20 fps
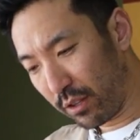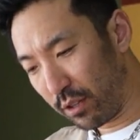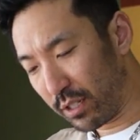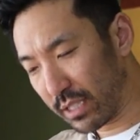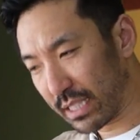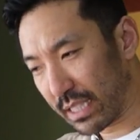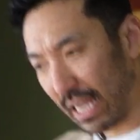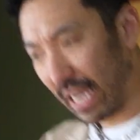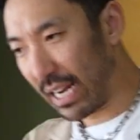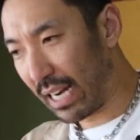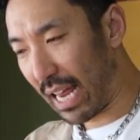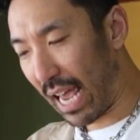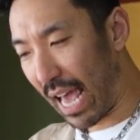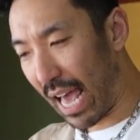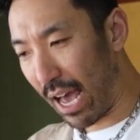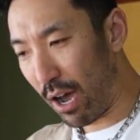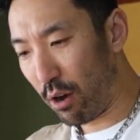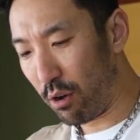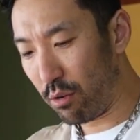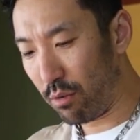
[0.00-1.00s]
to decide
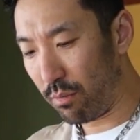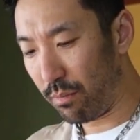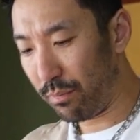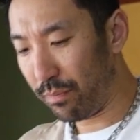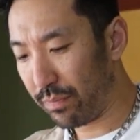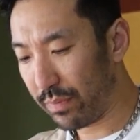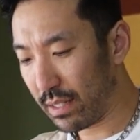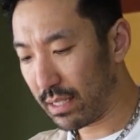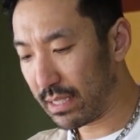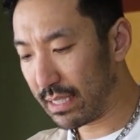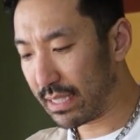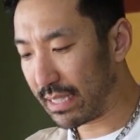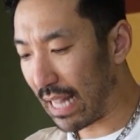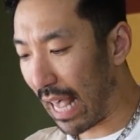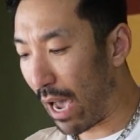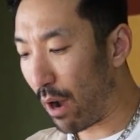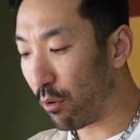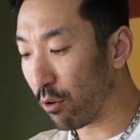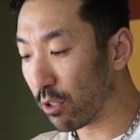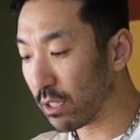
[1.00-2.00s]
how
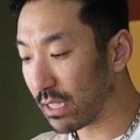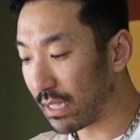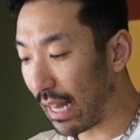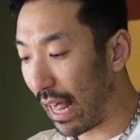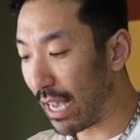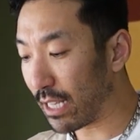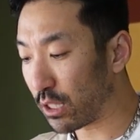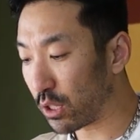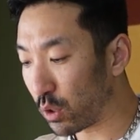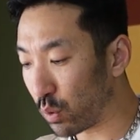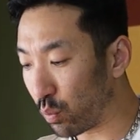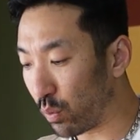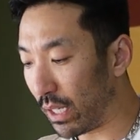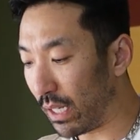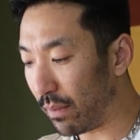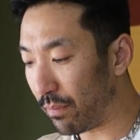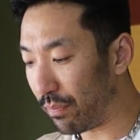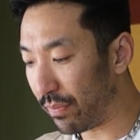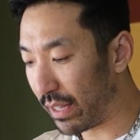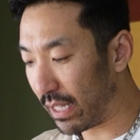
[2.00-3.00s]
sour slash
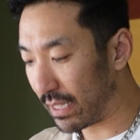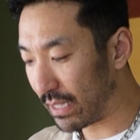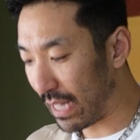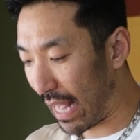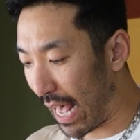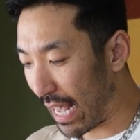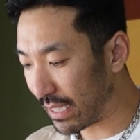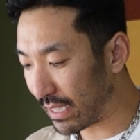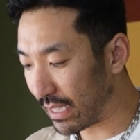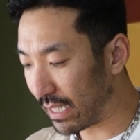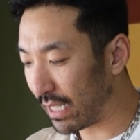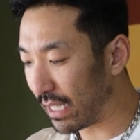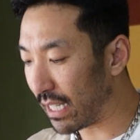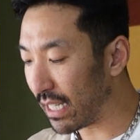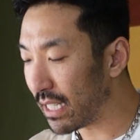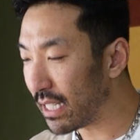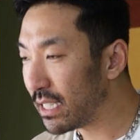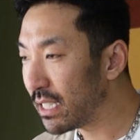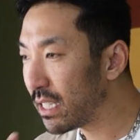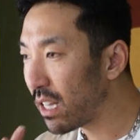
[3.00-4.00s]
sweet this acid
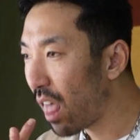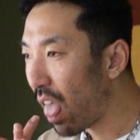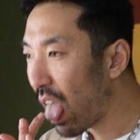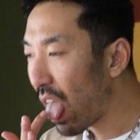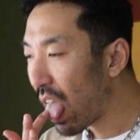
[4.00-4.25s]
is.